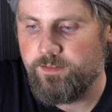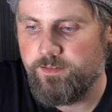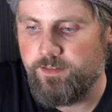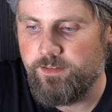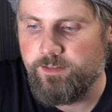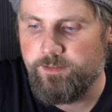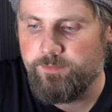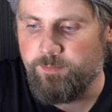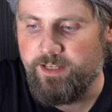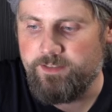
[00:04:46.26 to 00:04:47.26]
the, uh,
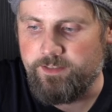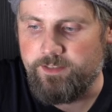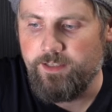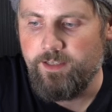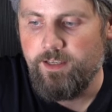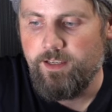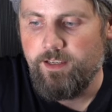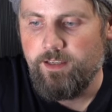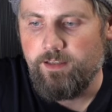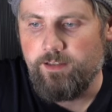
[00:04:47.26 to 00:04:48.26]
the plastic.
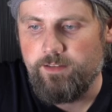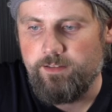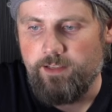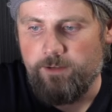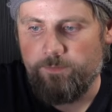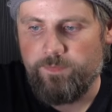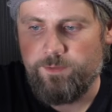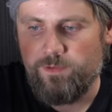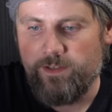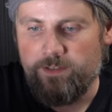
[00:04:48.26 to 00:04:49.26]
Uh, now
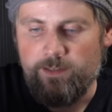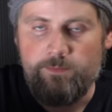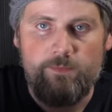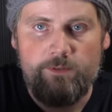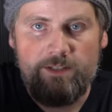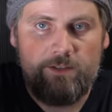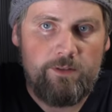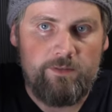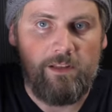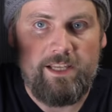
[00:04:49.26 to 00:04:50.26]
there will be some
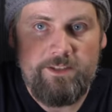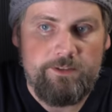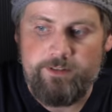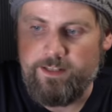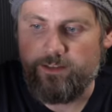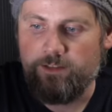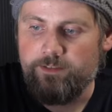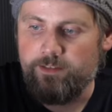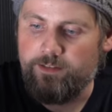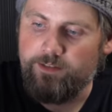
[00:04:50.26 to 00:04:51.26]
residue from the laser that has
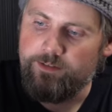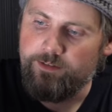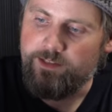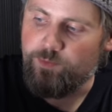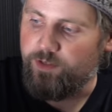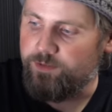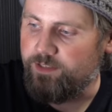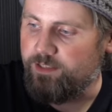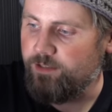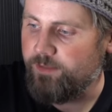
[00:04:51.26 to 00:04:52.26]
cut it, so that's why you
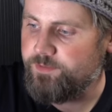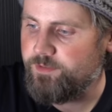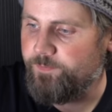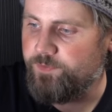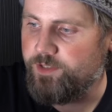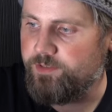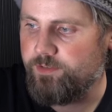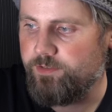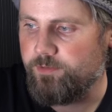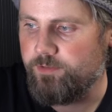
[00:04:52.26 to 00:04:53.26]
need gloves,
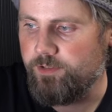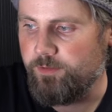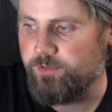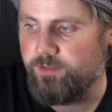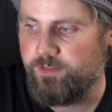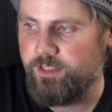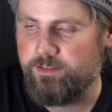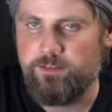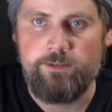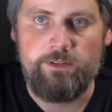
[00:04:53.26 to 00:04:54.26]
just so you don't
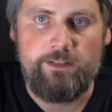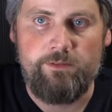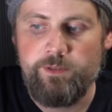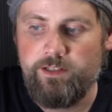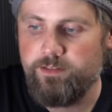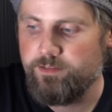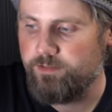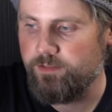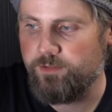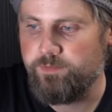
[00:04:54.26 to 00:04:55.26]
get dirt everywhere
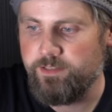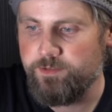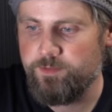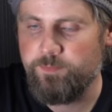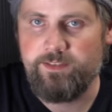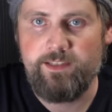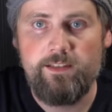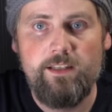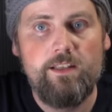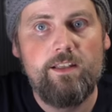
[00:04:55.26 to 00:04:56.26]
uh, on your fingers, but
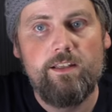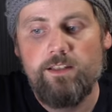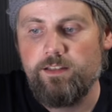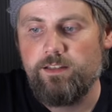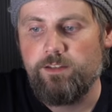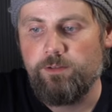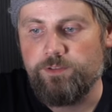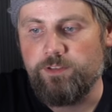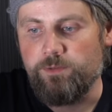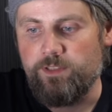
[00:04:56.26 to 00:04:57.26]
then uh, you
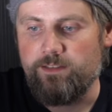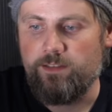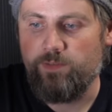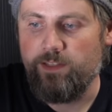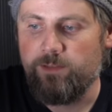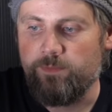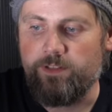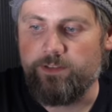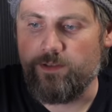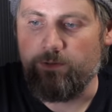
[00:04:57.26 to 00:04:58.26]
also don't get the finger
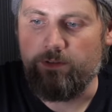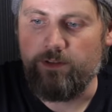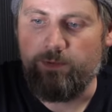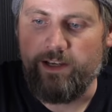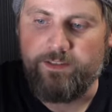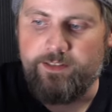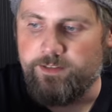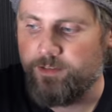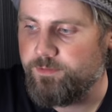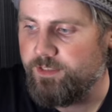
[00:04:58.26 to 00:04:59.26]
marks on the plastic.
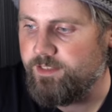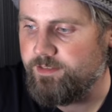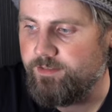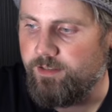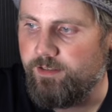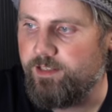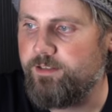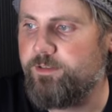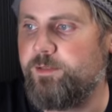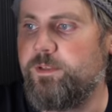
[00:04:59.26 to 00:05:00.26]
So it is highly
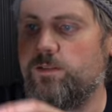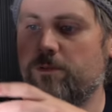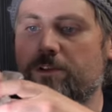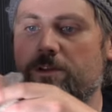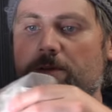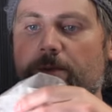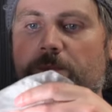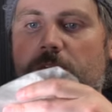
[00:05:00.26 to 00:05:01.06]
recommendable to,